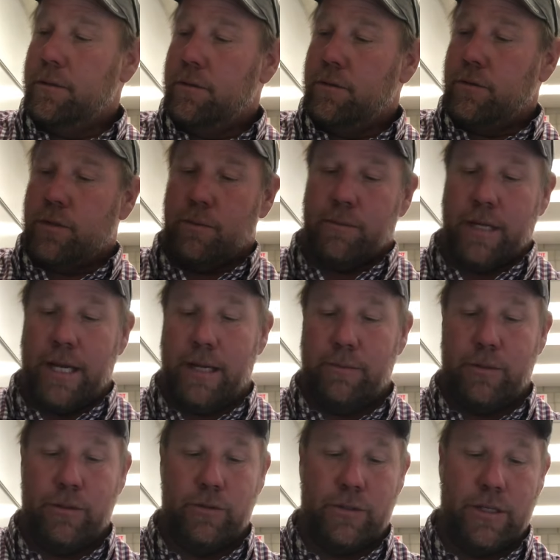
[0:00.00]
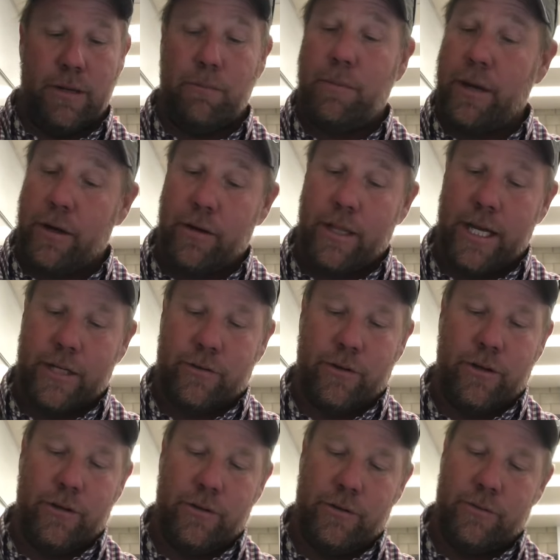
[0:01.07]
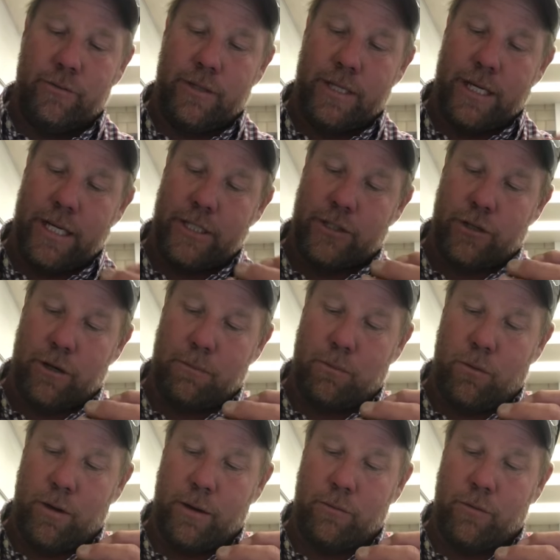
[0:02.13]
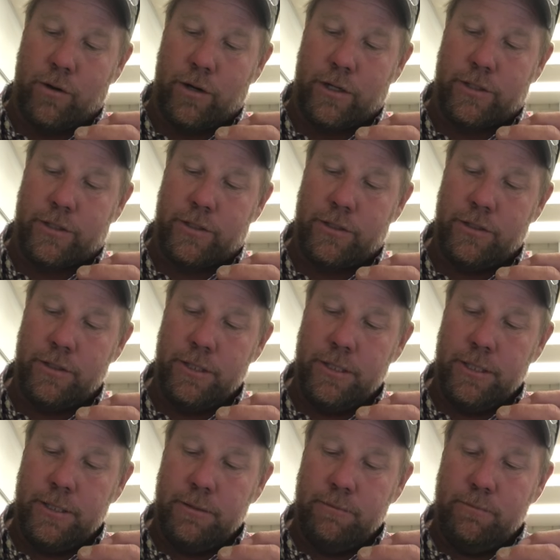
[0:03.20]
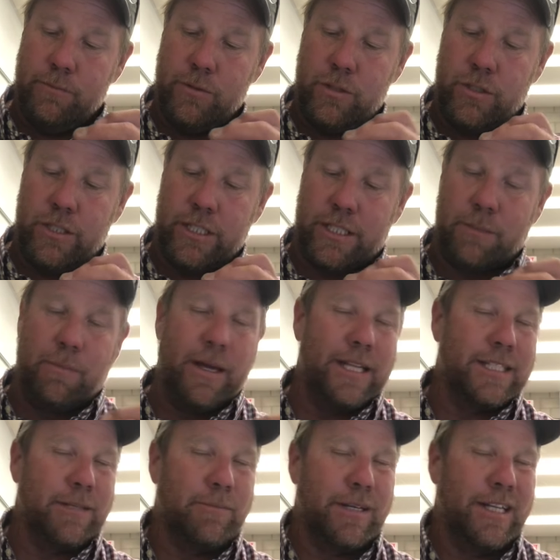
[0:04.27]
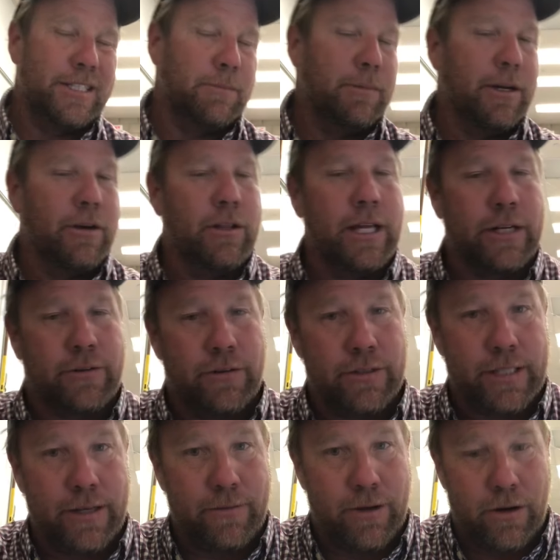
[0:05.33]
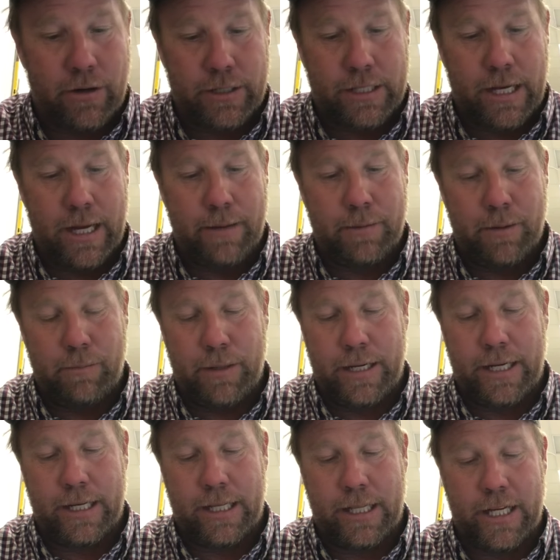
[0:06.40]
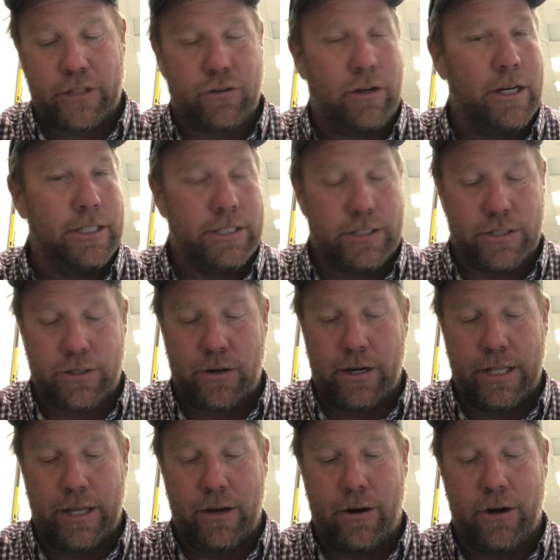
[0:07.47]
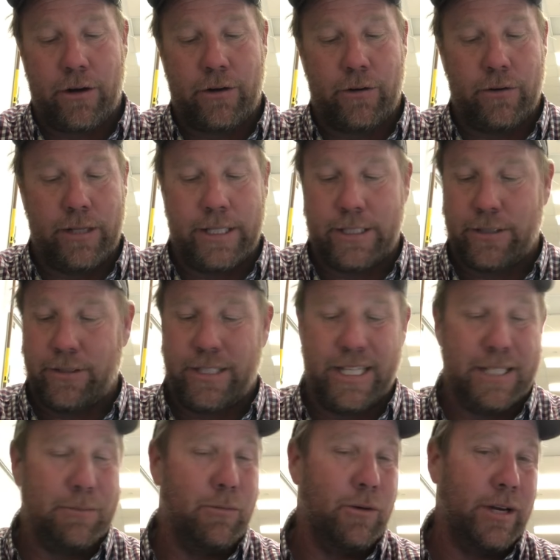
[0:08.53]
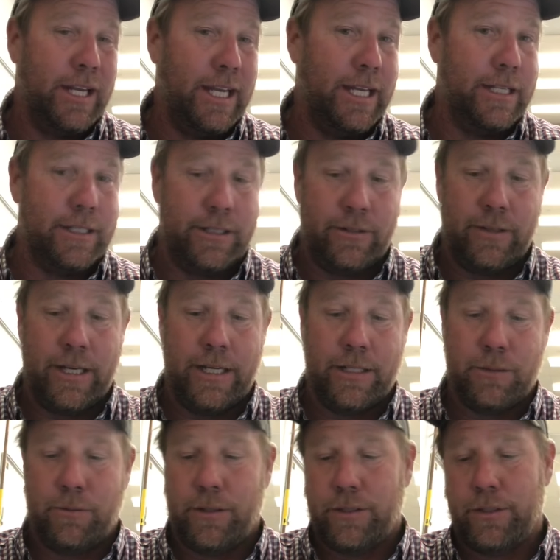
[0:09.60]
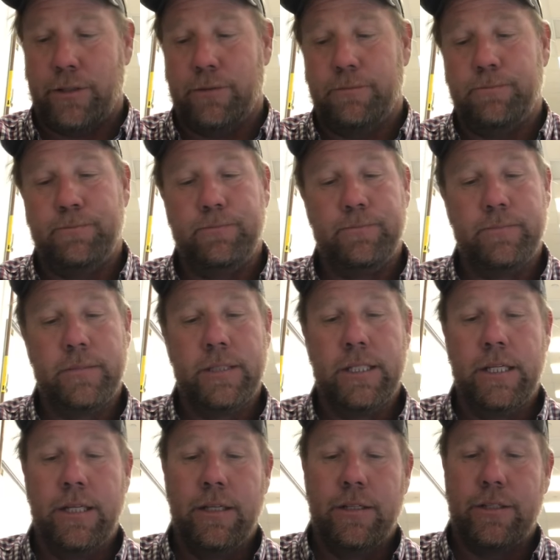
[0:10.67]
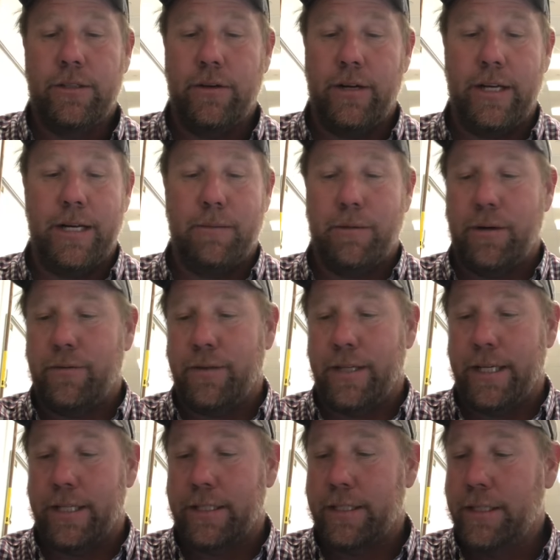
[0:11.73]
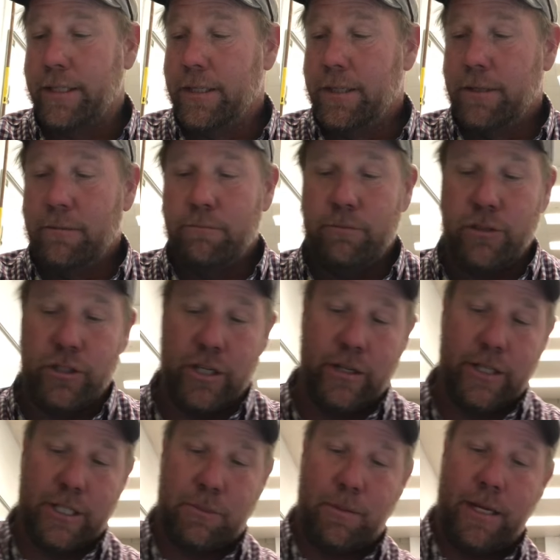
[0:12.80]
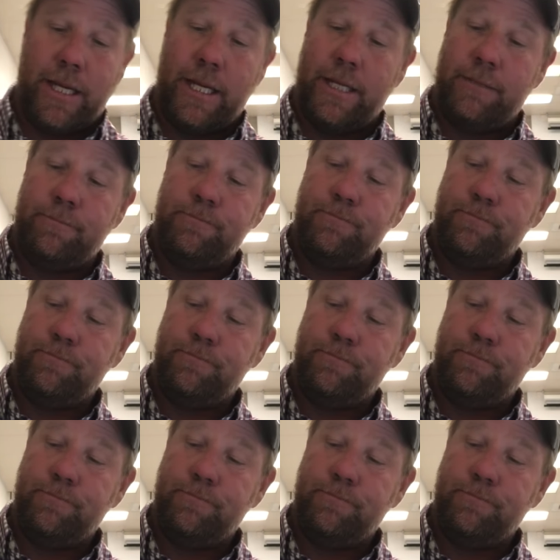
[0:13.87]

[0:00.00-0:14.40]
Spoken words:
Sometimes using a bigger electrode with a nice sharp point works. It just depends. Sometimes bigger electrodes have a hard time emitting electrons and starting the arc early, so it takes more heat to do that as well too. So any number of different things. Generally speaking,